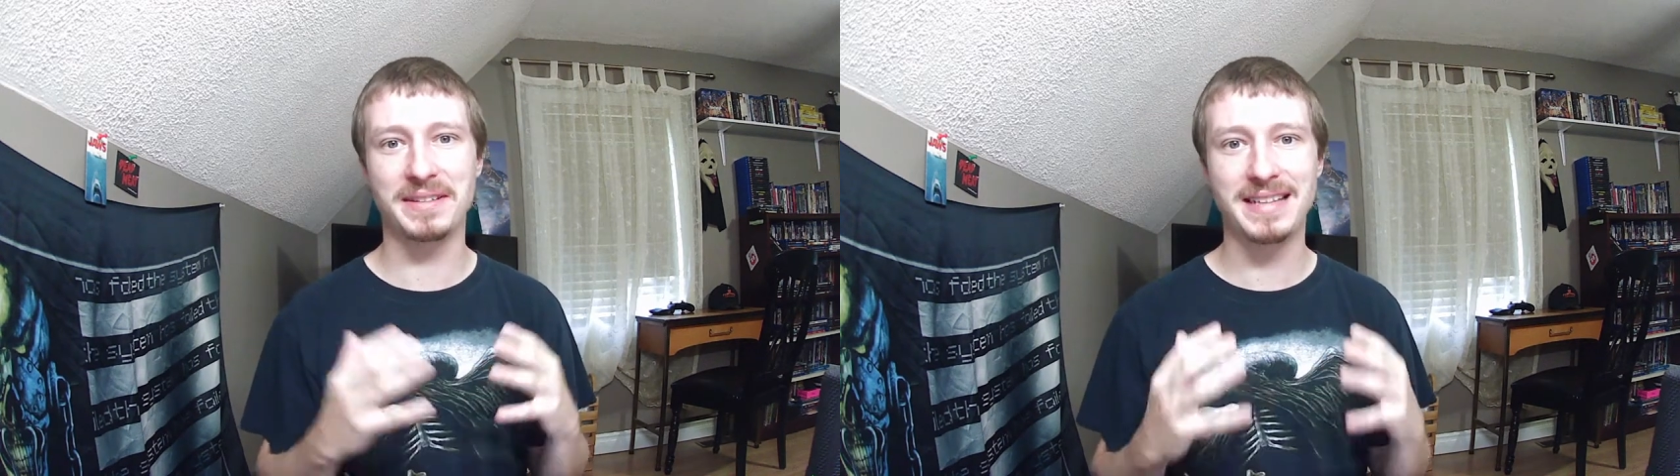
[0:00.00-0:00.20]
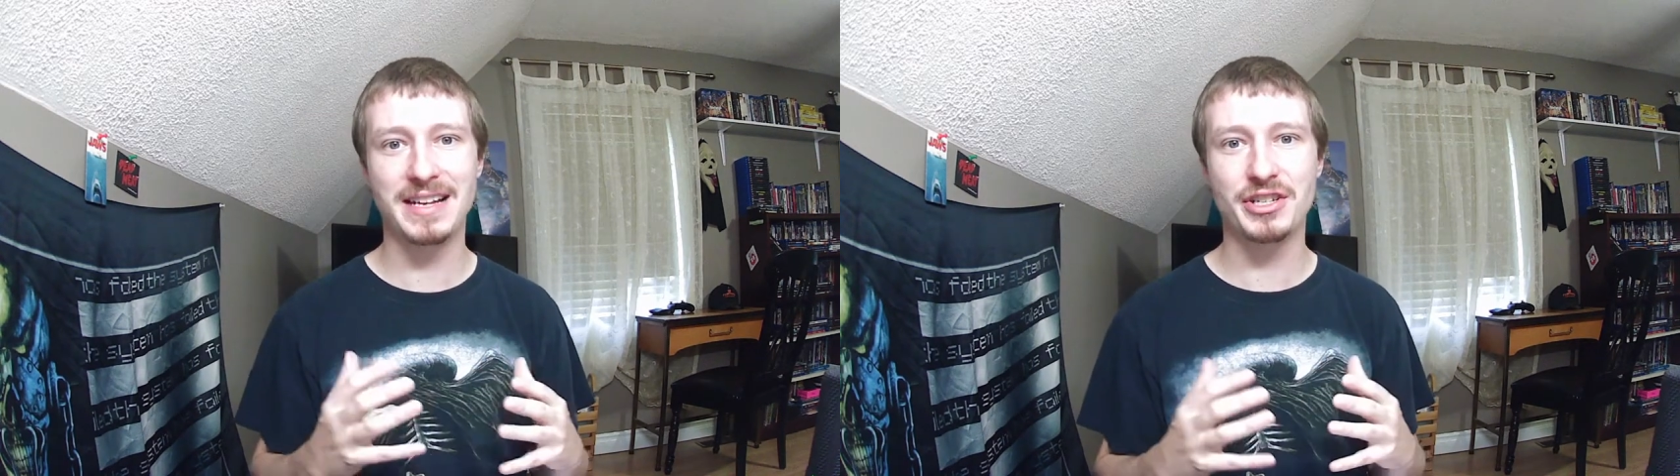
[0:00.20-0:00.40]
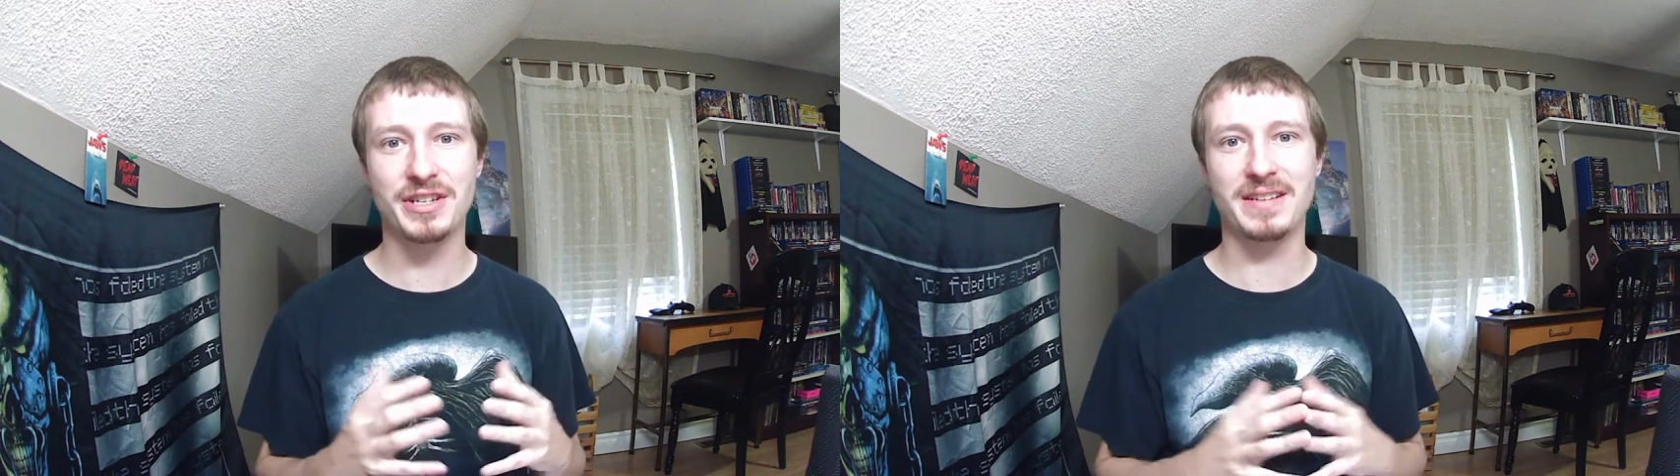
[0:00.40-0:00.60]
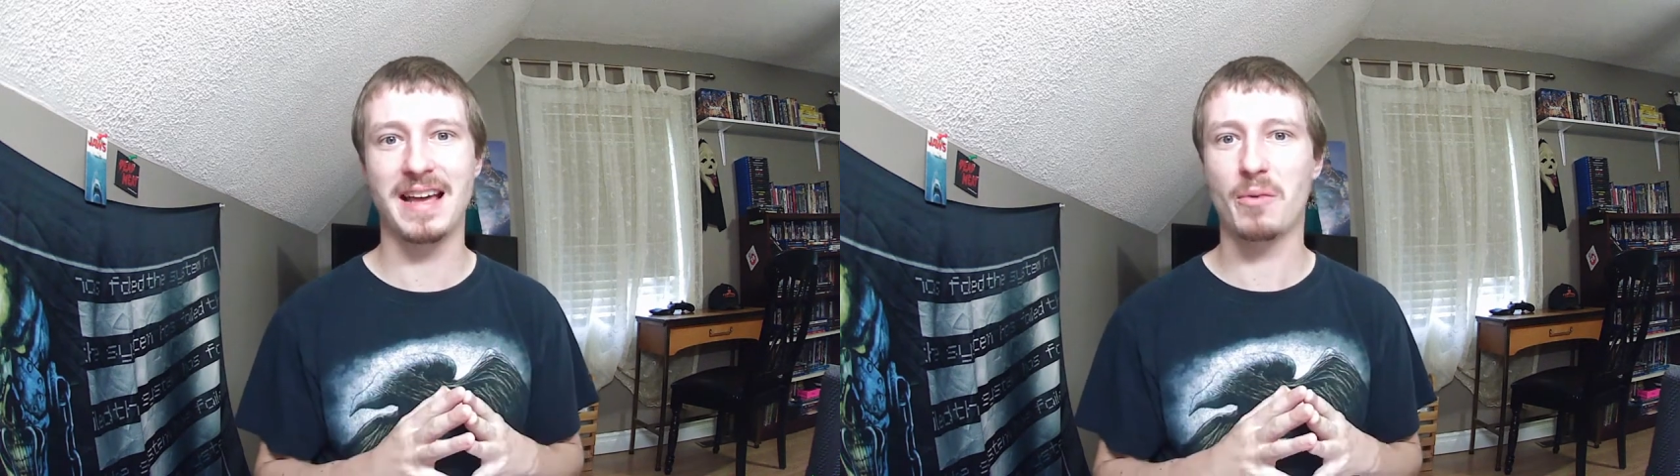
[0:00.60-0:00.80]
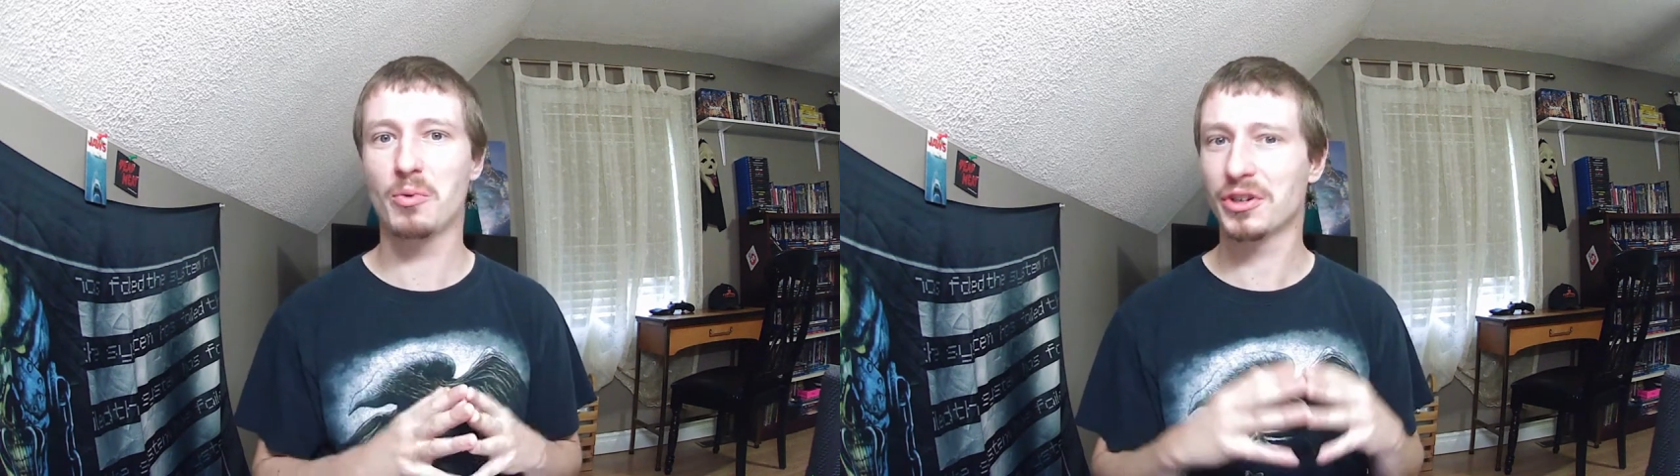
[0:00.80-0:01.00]
tension
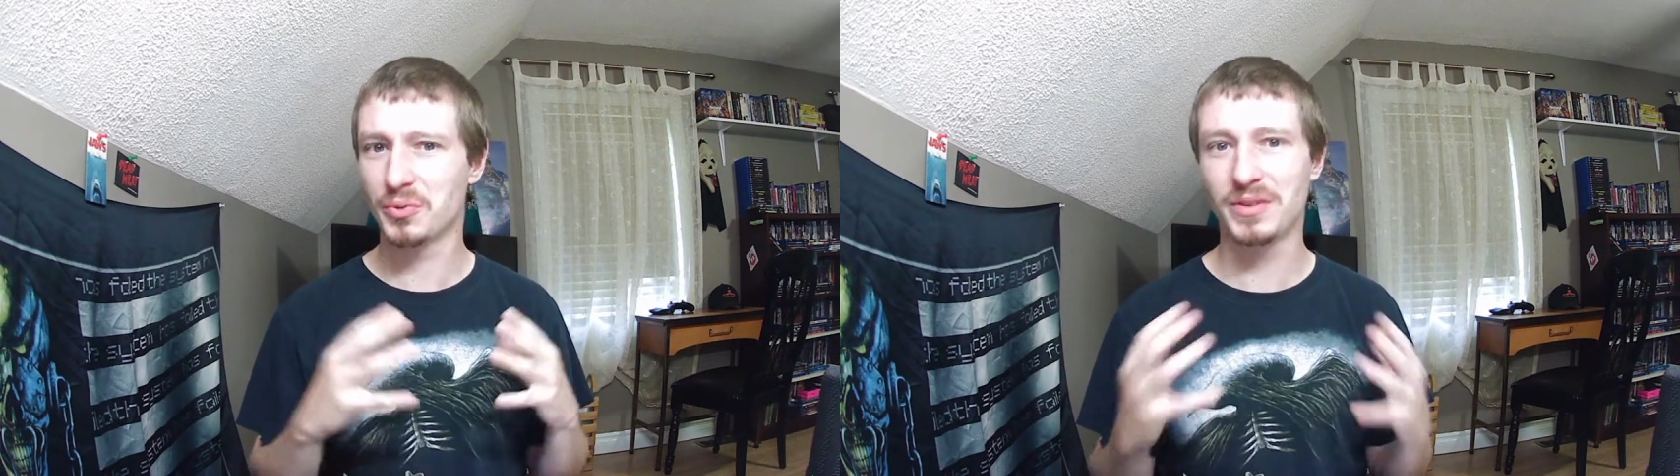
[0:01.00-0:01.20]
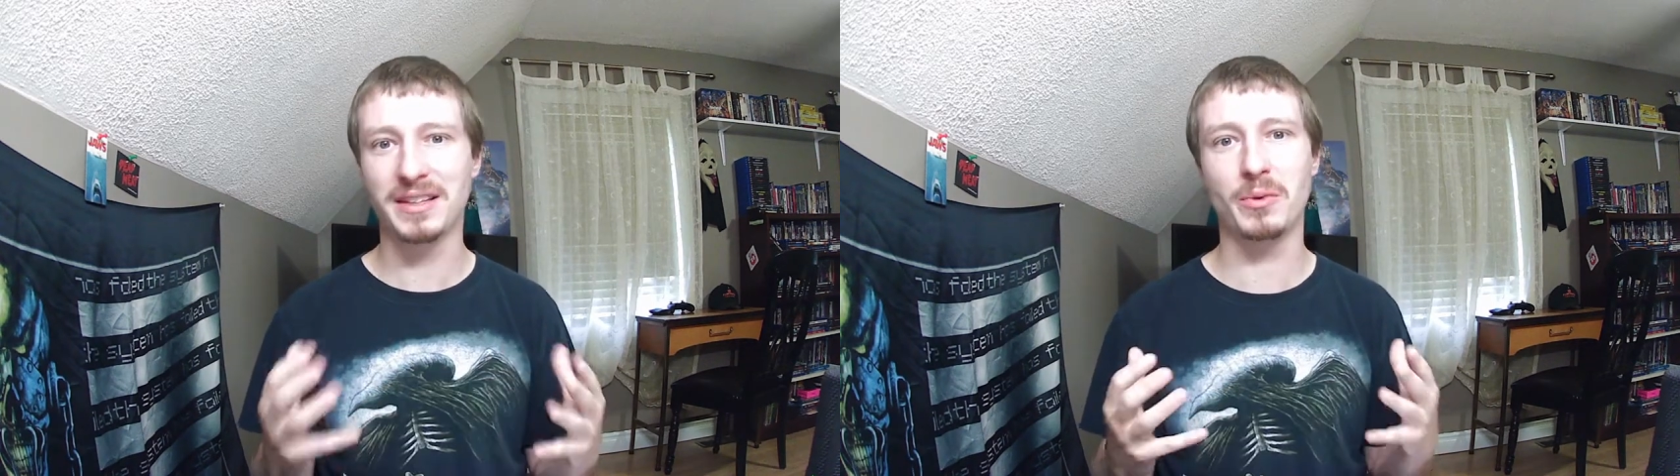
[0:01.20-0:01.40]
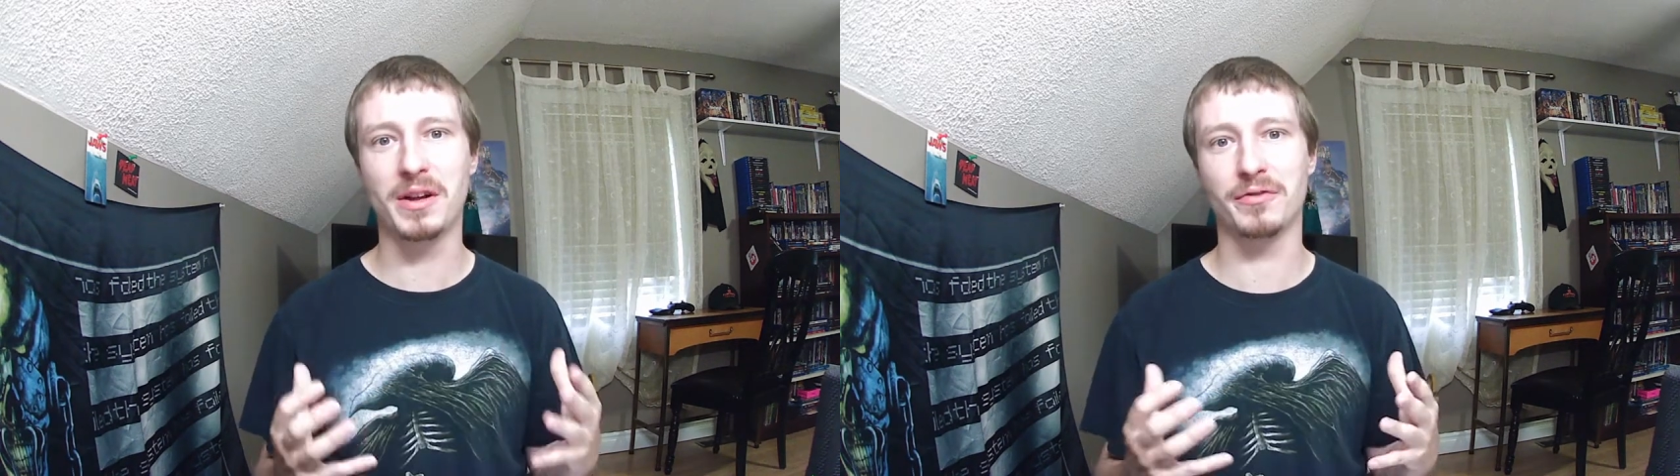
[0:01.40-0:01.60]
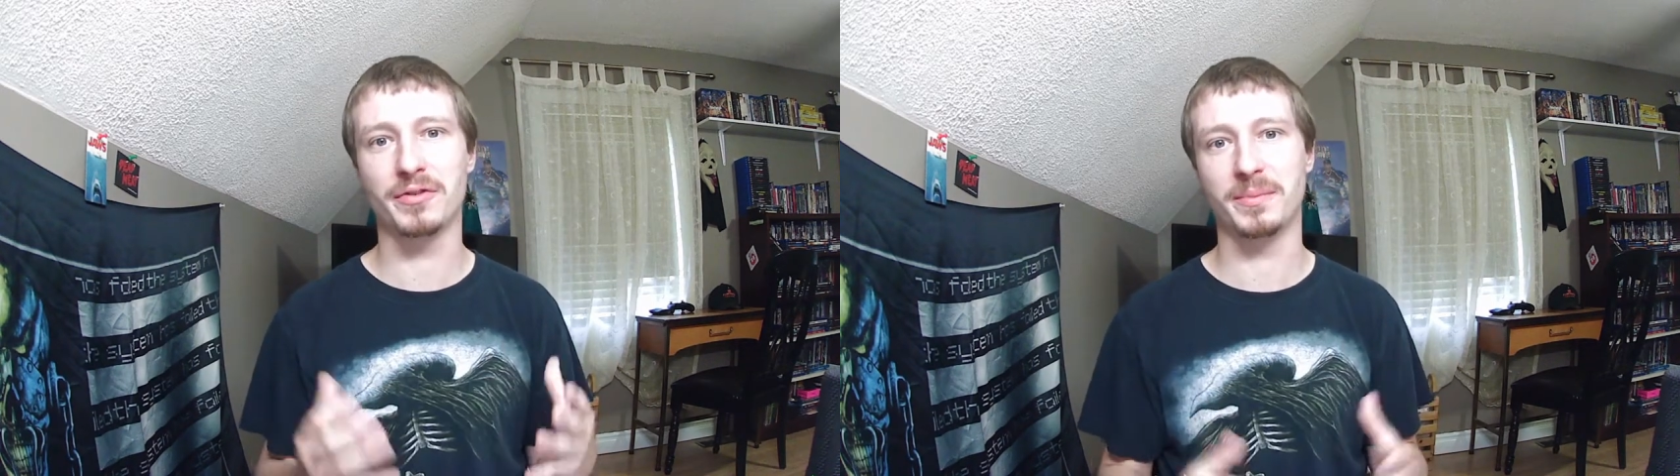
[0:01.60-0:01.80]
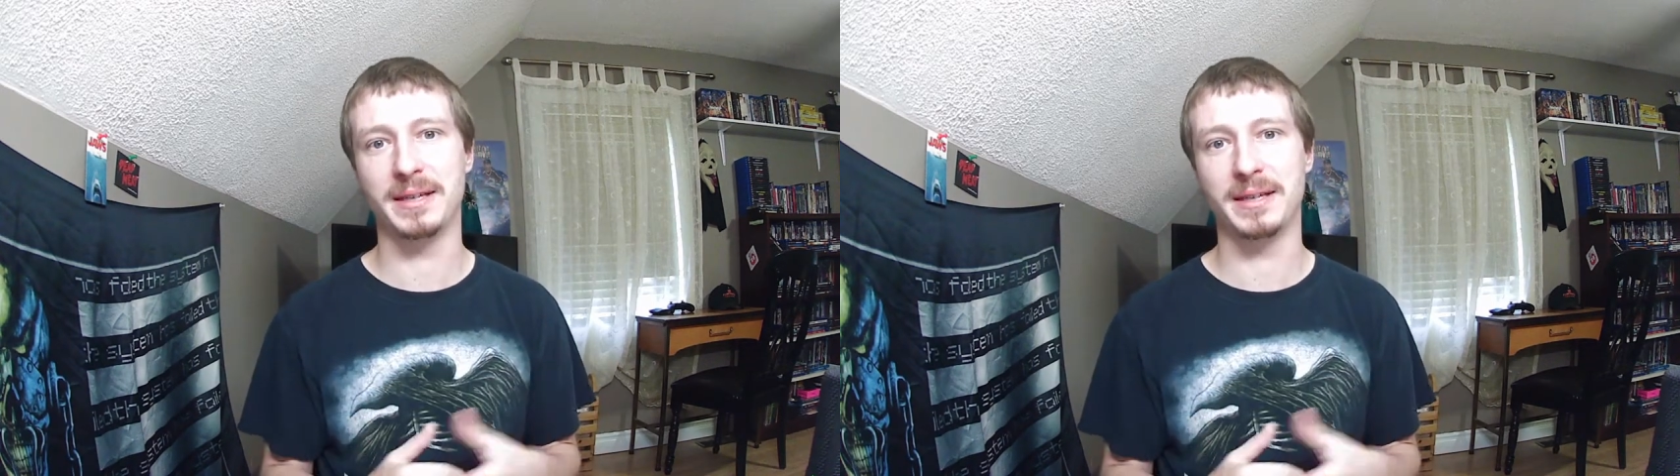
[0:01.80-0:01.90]
that worked really well for me.